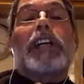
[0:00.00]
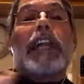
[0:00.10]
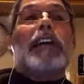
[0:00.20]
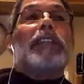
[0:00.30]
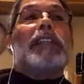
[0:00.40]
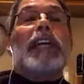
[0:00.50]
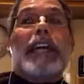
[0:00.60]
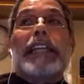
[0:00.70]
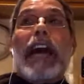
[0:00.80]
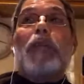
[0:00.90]
clave."
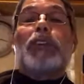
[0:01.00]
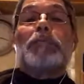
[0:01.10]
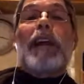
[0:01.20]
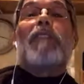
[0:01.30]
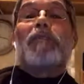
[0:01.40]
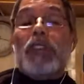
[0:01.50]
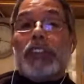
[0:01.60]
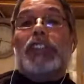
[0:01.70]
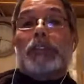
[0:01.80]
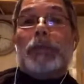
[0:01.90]
And that was my
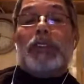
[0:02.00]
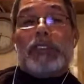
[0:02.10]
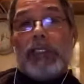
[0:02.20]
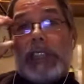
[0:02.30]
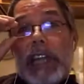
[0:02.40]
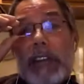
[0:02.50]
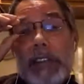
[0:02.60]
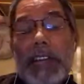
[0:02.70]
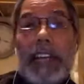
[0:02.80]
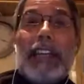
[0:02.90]
first experience to clave.
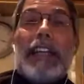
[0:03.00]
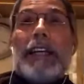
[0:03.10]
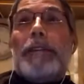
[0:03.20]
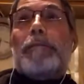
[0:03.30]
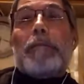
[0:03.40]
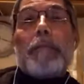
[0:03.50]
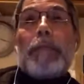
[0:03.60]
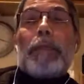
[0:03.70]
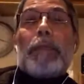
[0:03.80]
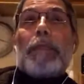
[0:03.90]
And
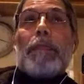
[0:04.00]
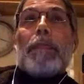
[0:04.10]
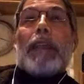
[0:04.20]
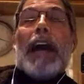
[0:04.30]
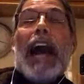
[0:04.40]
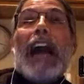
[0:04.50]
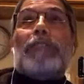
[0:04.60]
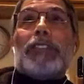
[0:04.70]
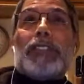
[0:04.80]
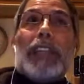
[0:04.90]
I have
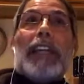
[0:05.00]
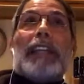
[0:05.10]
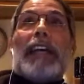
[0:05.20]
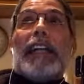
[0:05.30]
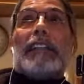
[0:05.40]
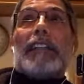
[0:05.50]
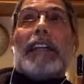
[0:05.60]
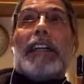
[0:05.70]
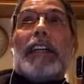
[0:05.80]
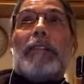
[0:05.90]
to say that
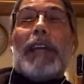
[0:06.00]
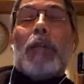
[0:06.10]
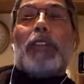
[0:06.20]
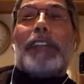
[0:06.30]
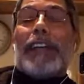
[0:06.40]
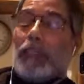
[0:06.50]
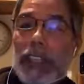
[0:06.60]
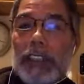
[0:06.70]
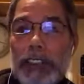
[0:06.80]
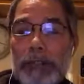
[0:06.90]
it was like
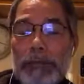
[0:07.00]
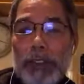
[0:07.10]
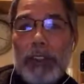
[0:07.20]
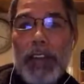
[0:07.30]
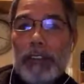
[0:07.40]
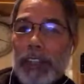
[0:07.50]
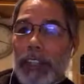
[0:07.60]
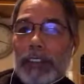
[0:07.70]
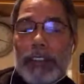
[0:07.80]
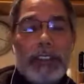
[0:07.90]
religion. You know how
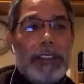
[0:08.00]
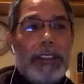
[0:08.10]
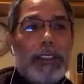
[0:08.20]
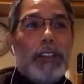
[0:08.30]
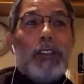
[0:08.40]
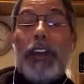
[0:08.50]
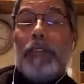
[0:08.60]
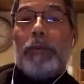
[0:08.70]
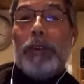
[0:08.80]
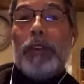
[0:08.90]
religion, you don't
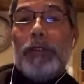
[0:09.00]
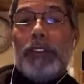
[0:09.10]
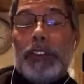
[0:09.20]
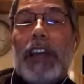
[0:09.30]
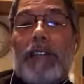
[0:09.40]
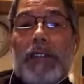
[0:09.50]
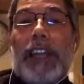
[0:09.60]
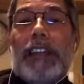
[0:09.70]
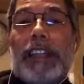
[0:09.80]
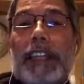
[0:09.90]
have proof, you just have
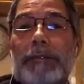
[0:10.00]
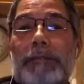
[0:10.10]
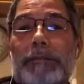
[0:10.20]
faith in it.